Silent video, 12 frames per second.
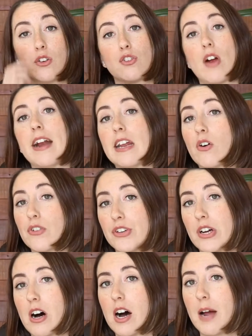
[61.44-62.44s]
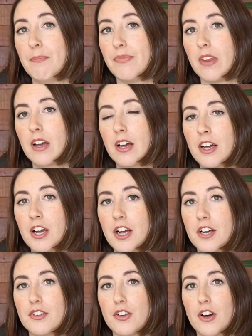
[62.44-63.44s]
your training on time.
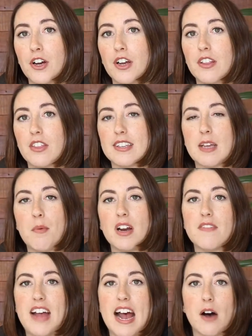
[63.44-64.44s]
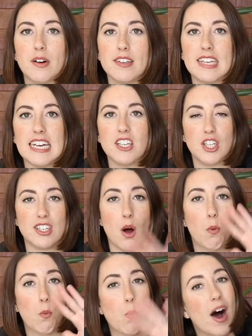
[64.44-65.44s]
So the summary of hours is just a
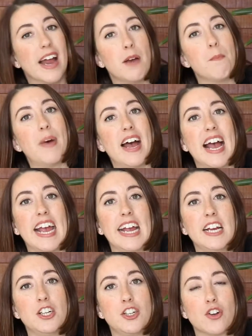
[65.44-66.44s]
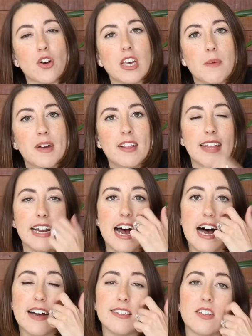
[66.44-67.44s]
1-page document that
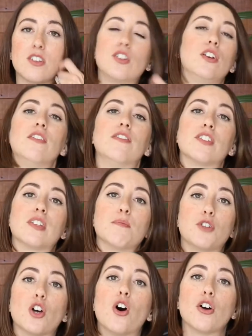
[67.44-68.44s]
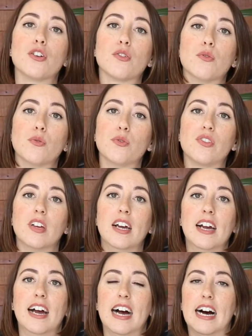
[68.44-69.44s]
asks you for some totals.
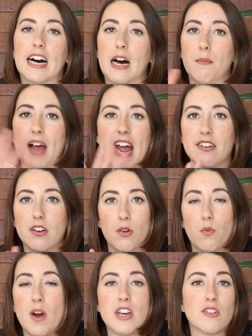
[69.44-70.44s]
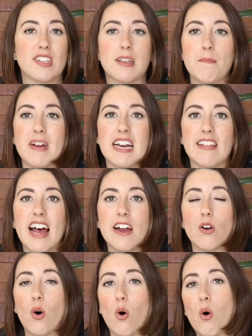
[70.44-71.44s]
And when you're submitting
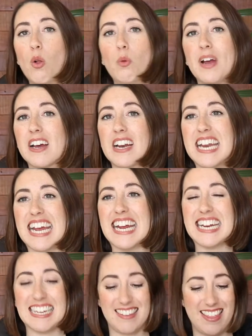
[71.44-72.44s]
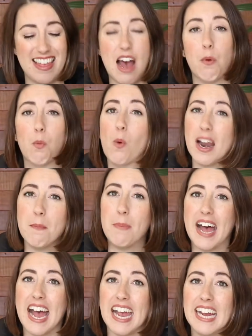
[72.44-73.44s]
that, all we're going to need is that
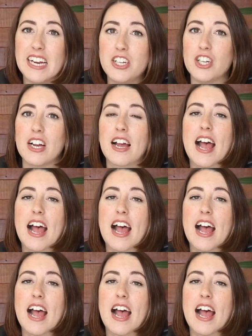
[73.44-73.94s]
1 page